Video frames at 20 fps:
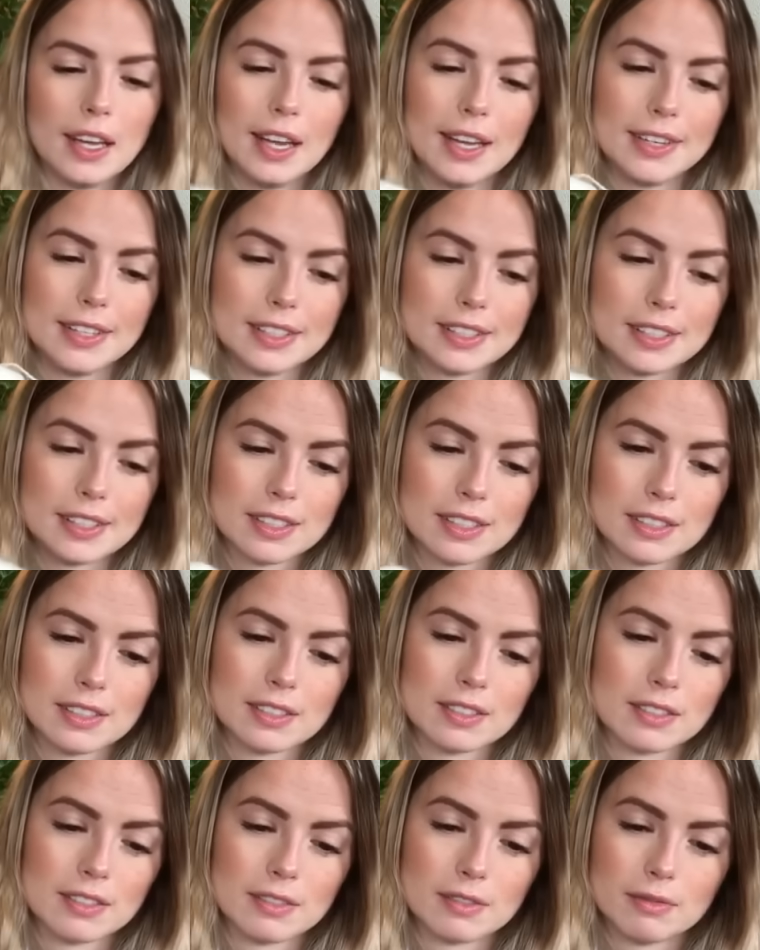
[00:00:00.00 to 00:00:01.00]
and
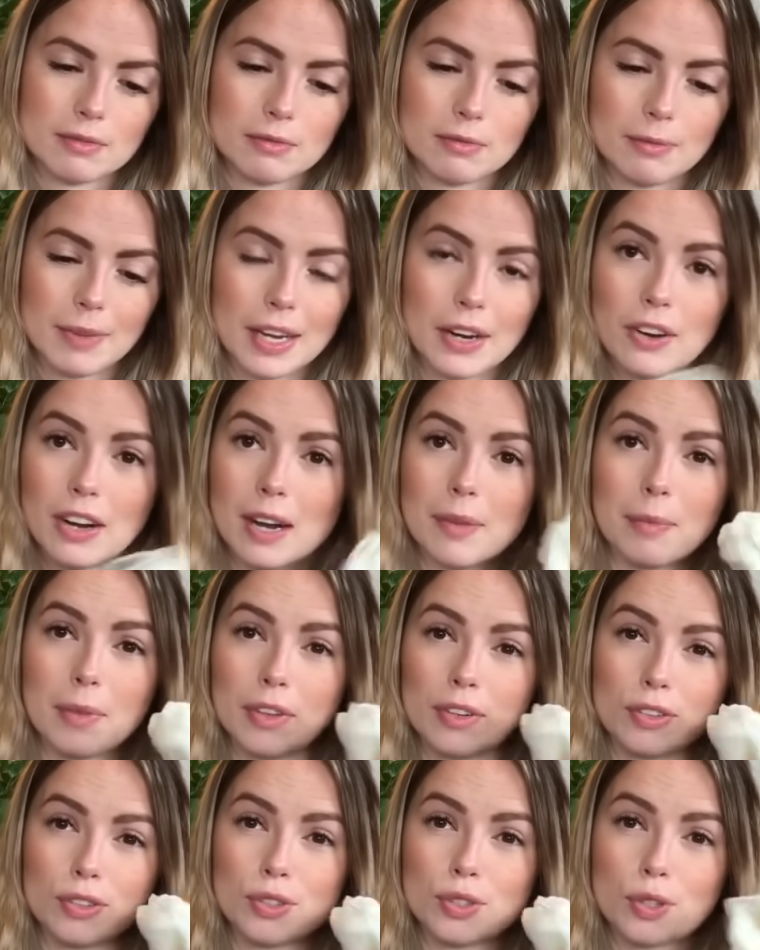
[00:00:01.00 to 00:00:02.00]
it's my
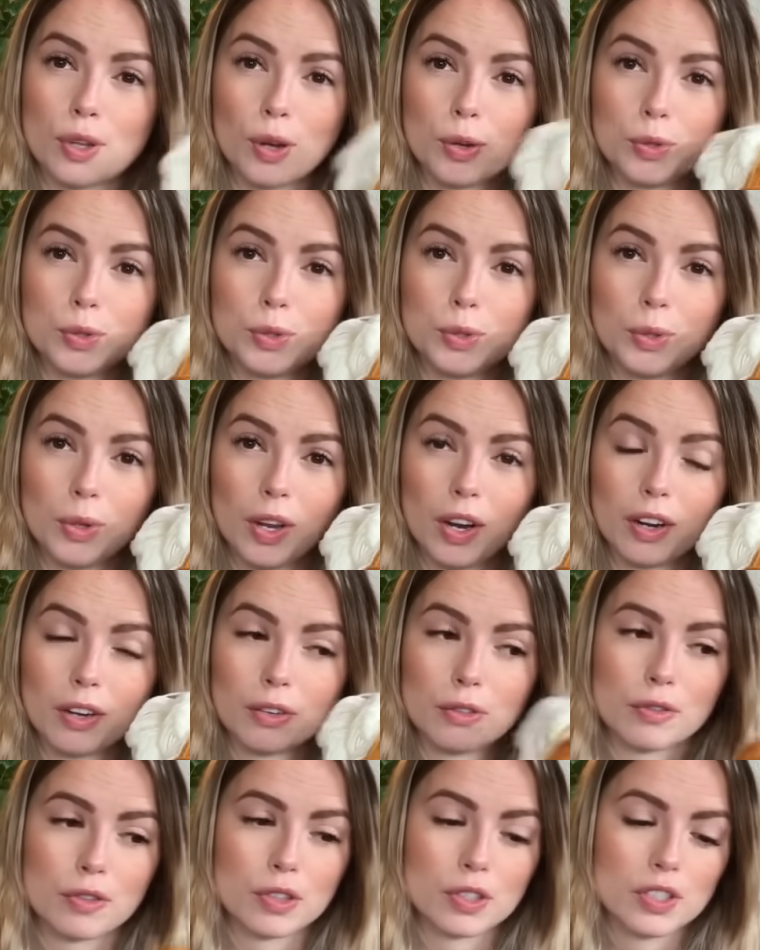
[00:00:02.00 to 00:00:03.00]
grandmother's go-to
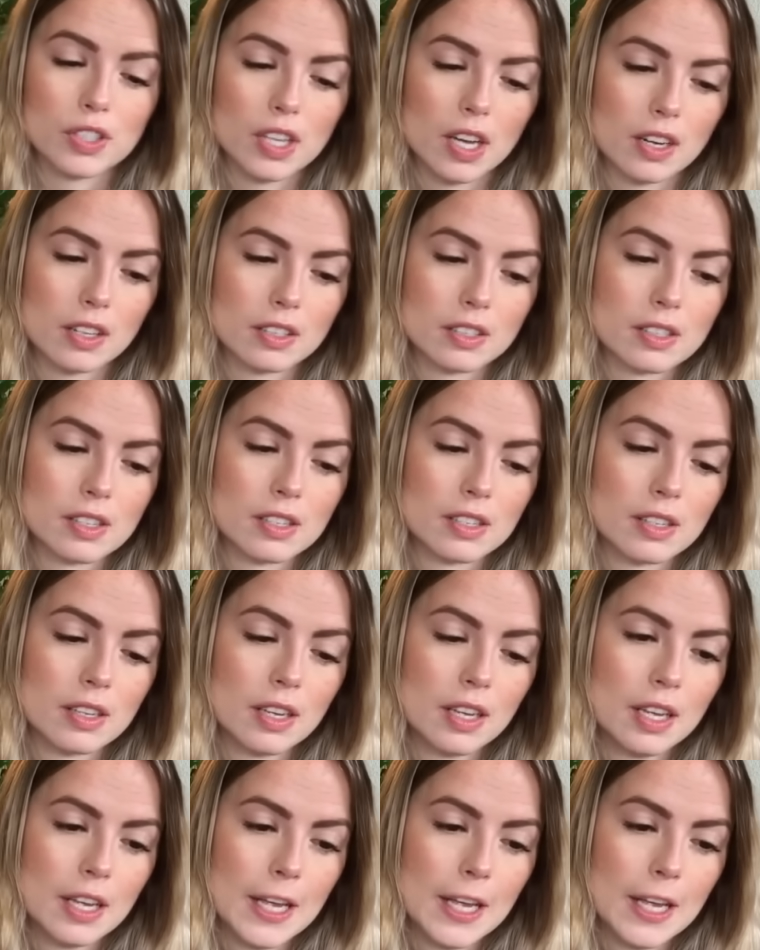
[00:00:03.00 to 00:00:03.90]
yarn for socks.